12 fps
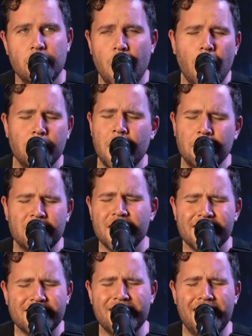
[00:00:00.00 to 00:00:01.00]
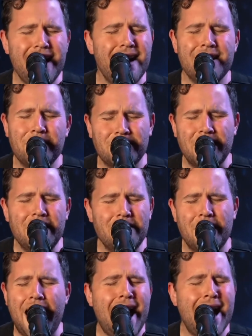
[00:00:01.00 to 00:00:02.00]
You're up to something
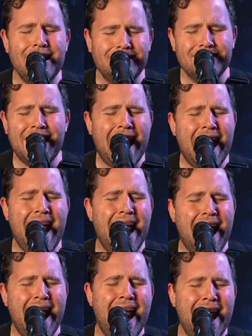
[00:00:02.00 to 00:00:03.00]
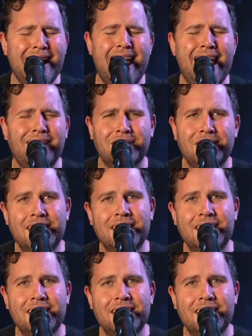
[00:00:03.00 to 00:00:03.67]
right now.